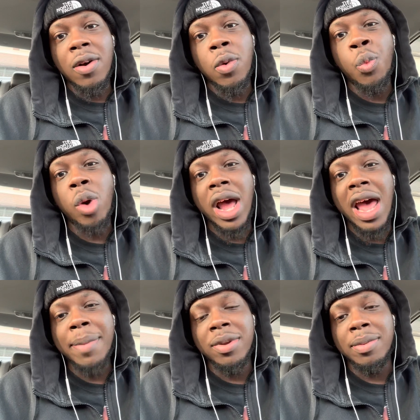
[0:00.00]
what
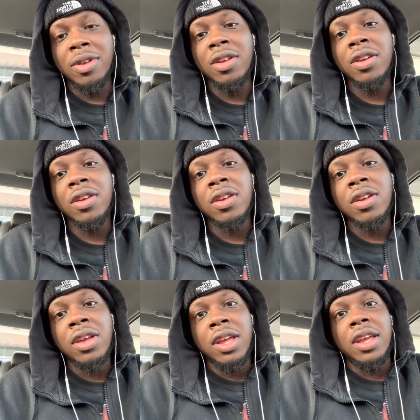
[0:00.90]
happened to me?
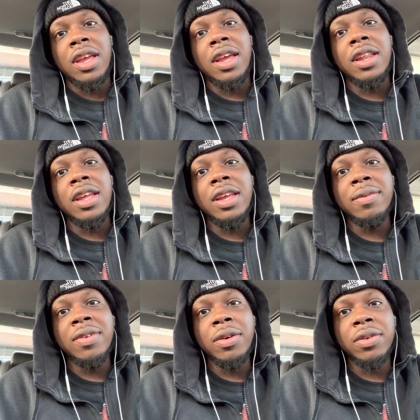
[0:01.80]
And the
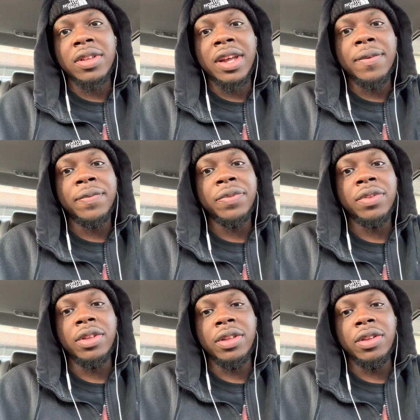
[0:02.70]
EMT was like,
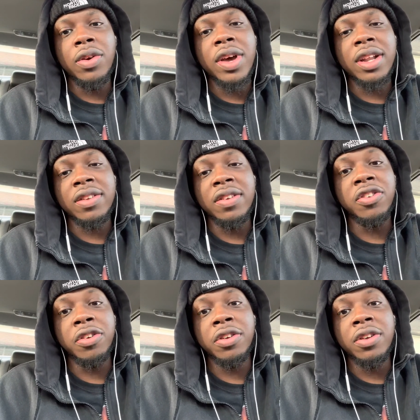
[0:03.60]
you had a
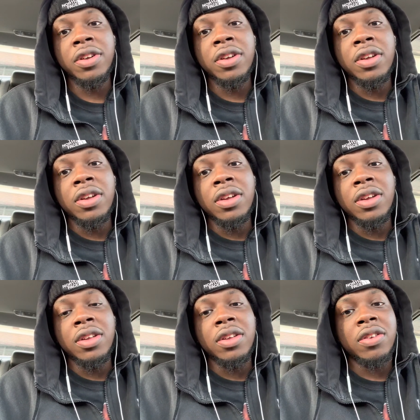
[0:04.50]
seizure.
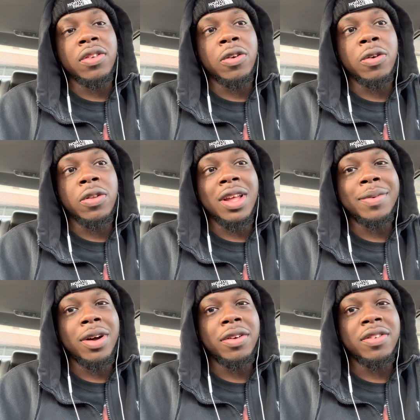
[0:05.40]
So that
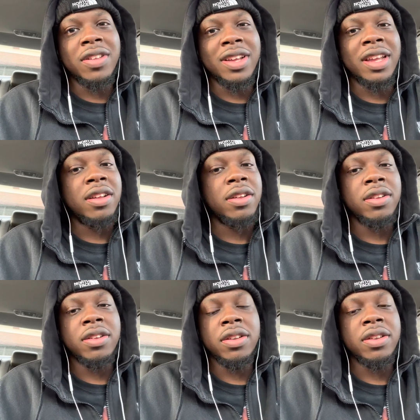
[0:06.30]
I was just like,
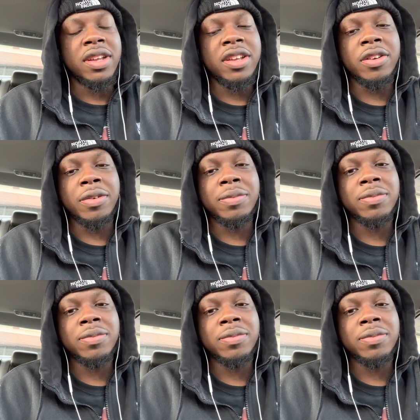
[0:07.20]
damn.